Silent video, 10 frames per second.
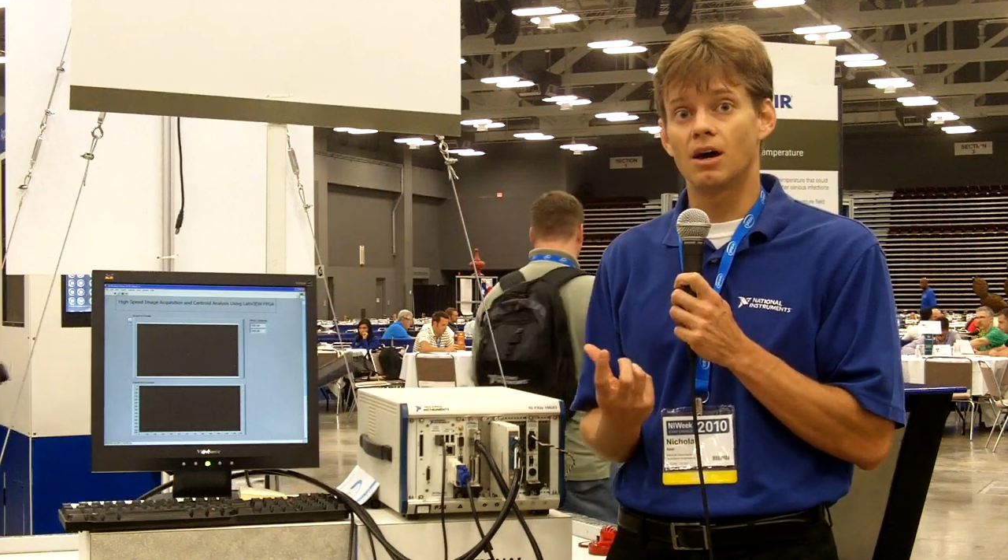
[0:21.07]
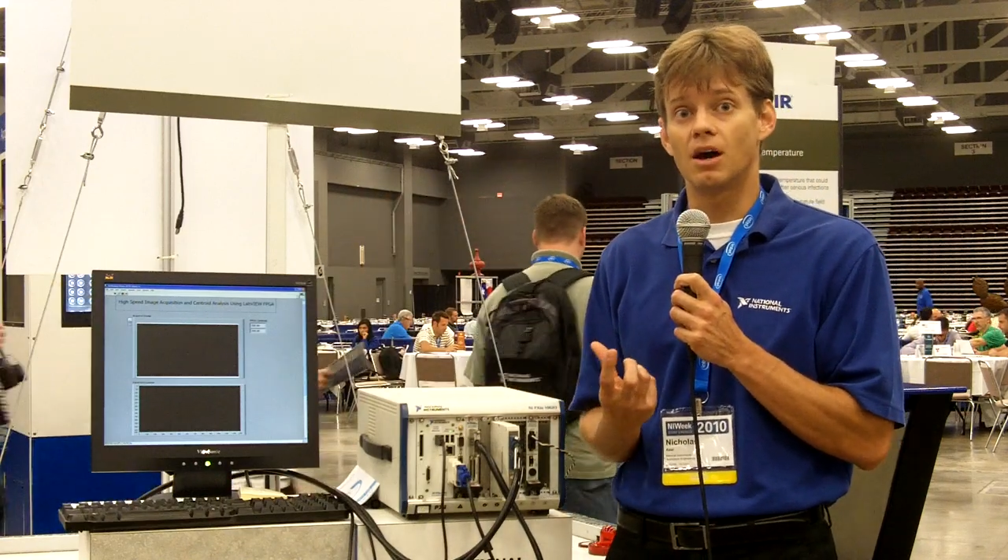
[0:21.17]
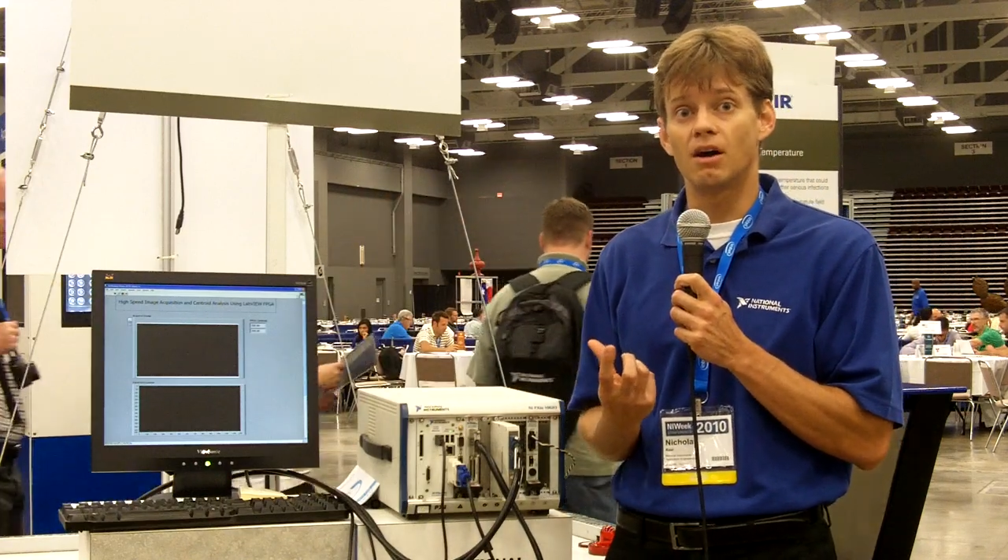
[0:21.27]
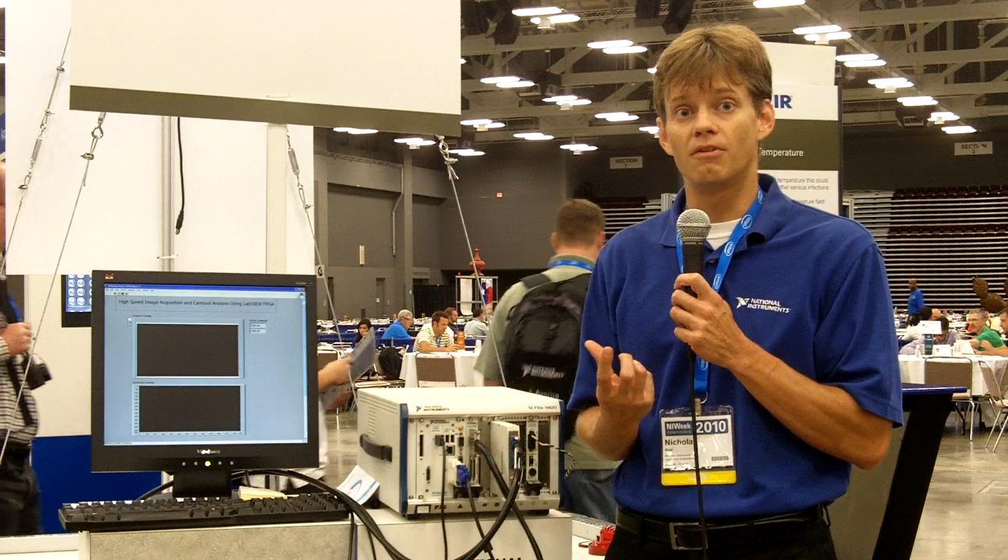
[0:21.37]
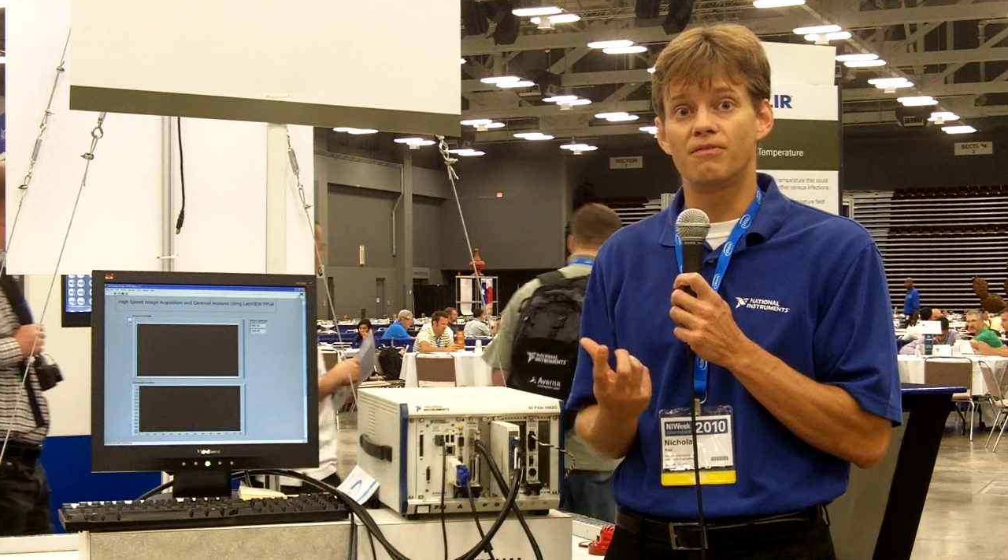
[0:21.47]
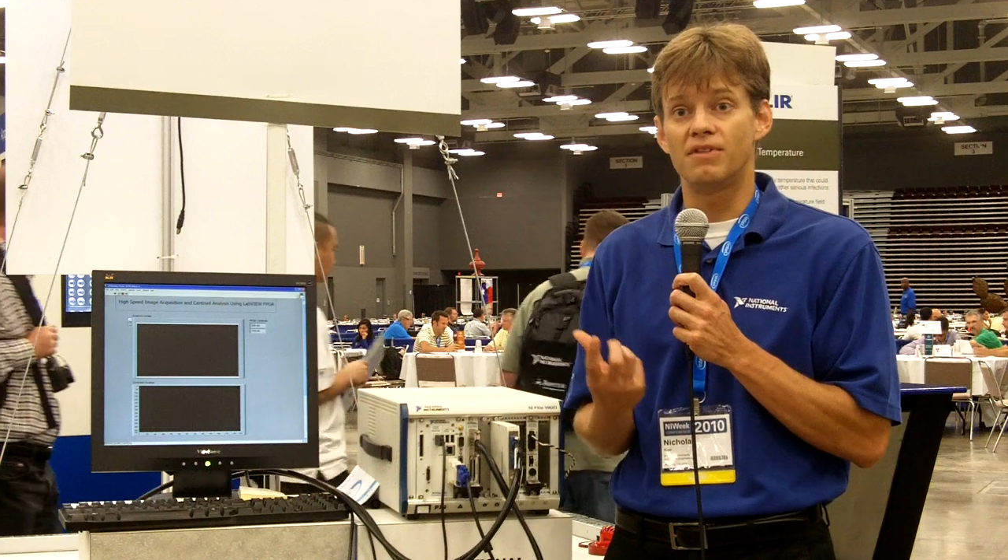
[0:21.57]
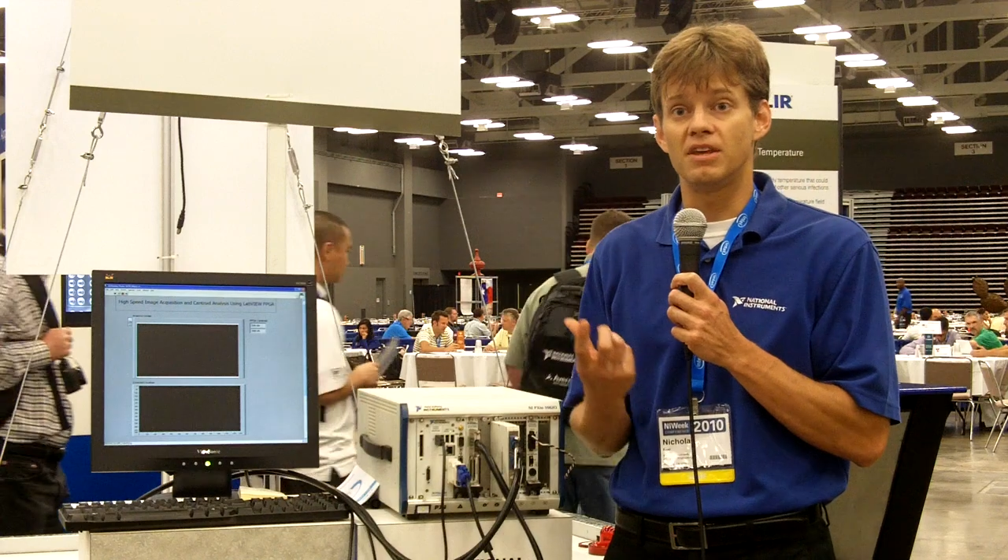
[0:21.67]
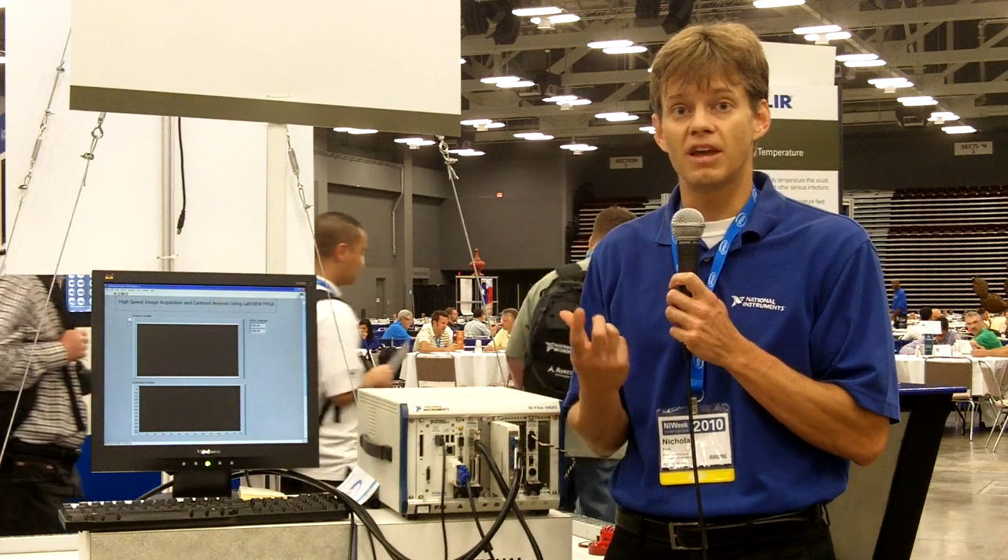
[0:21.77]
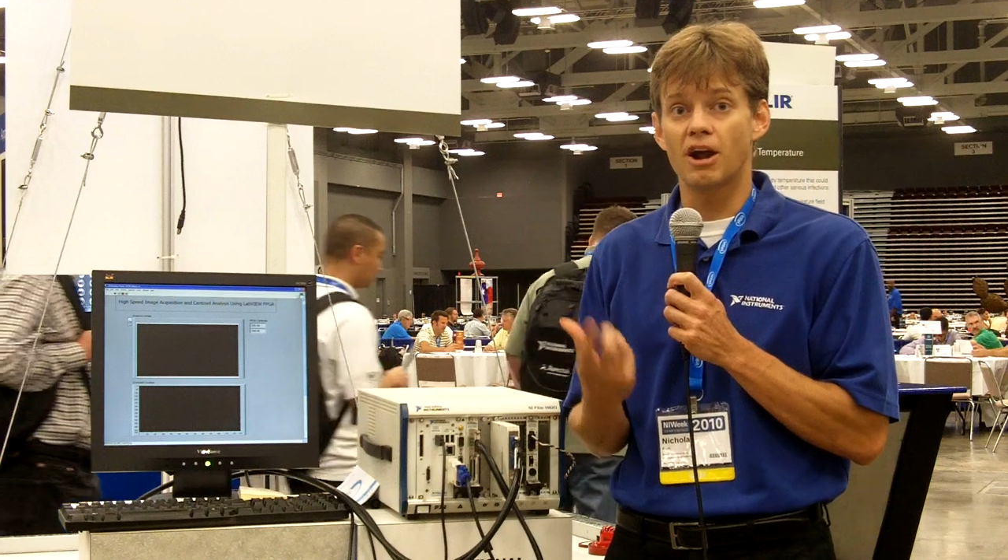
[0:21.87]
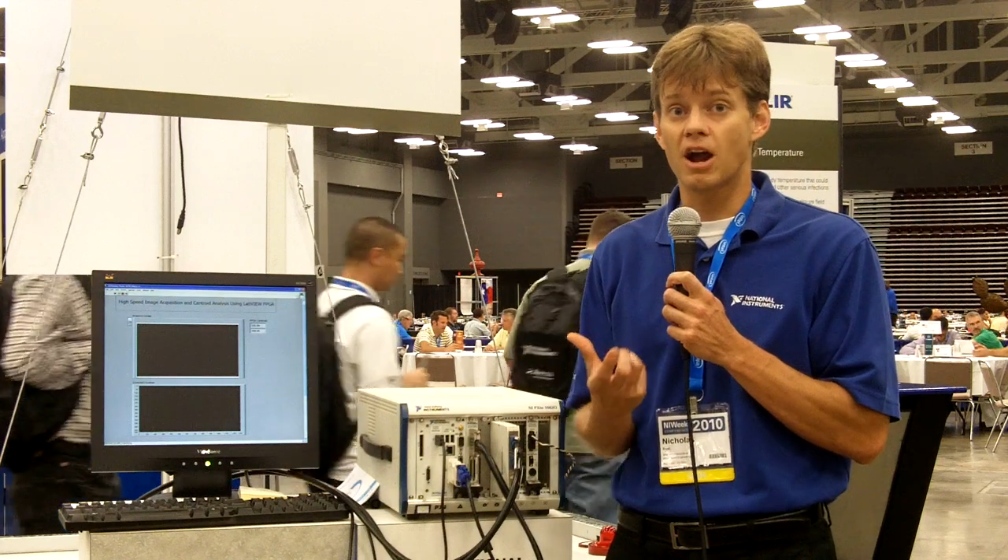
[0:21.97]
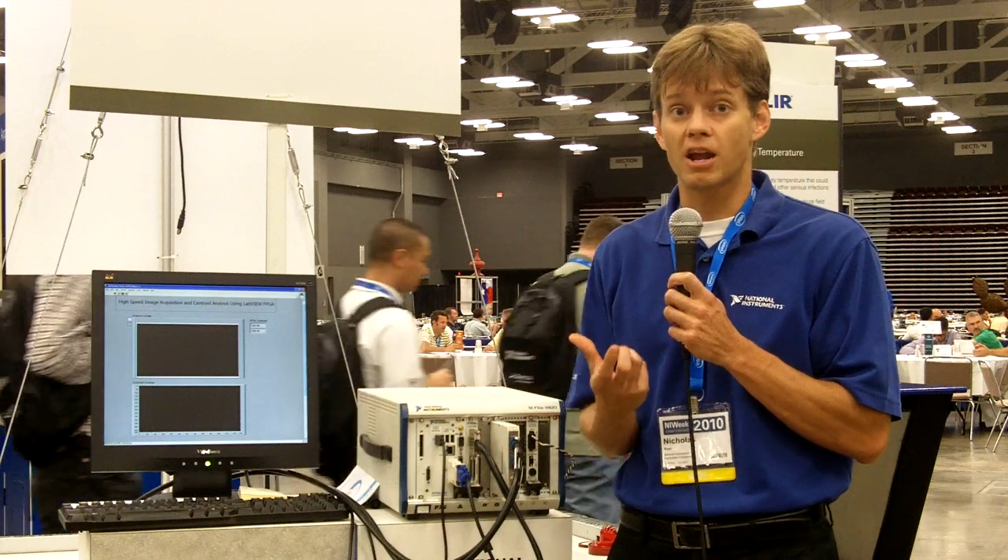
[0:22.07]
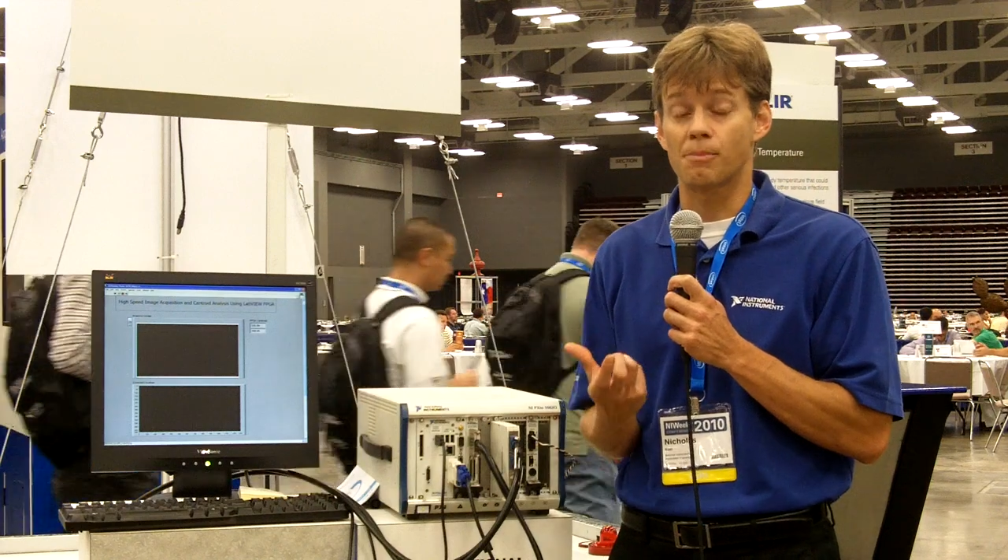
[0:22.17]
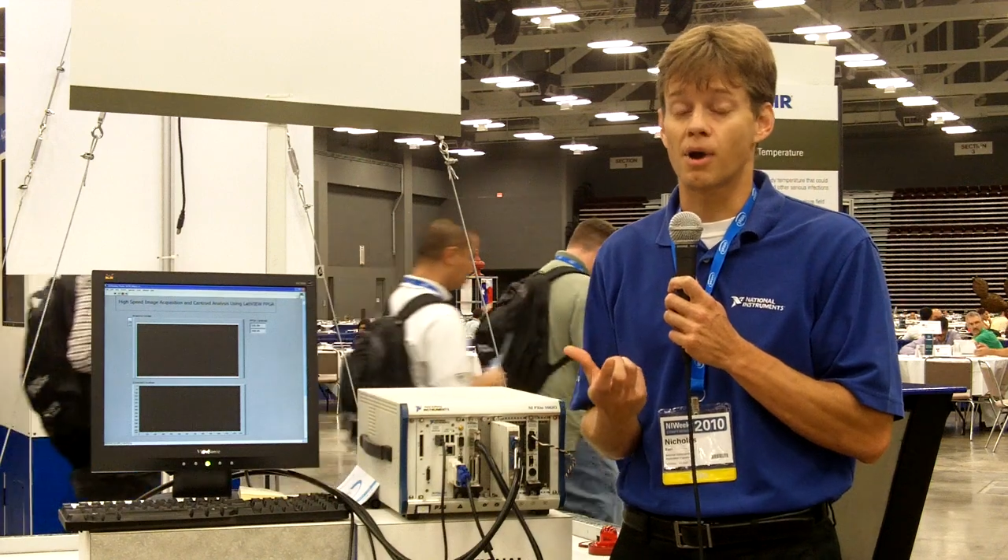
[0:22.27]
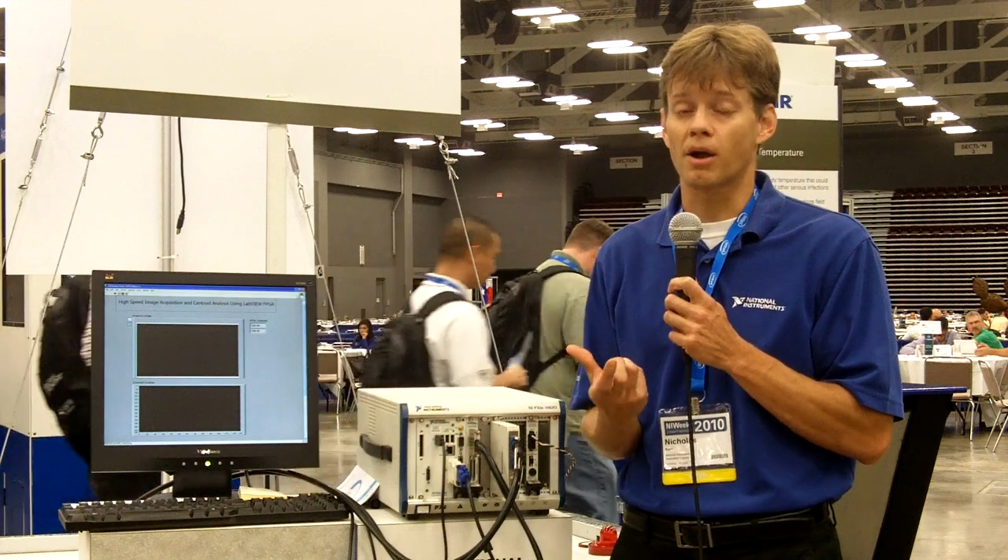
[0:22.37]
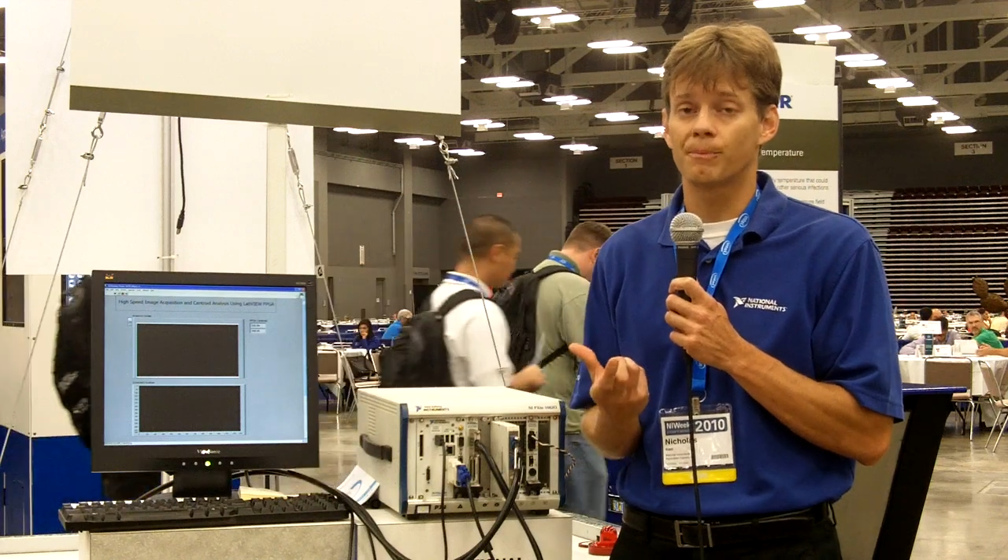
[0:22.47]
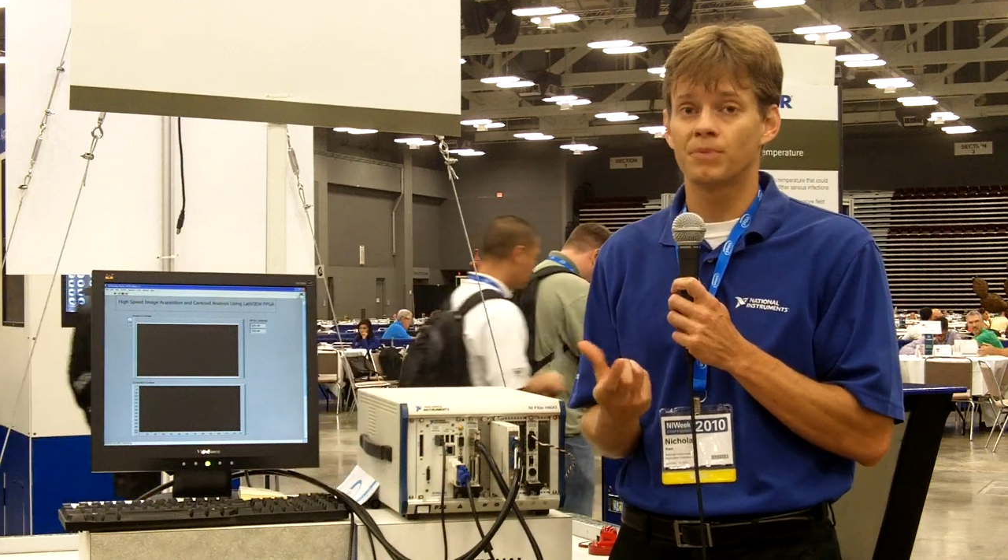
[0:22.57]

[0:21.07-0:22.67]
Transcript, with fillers: of the air hockey puck.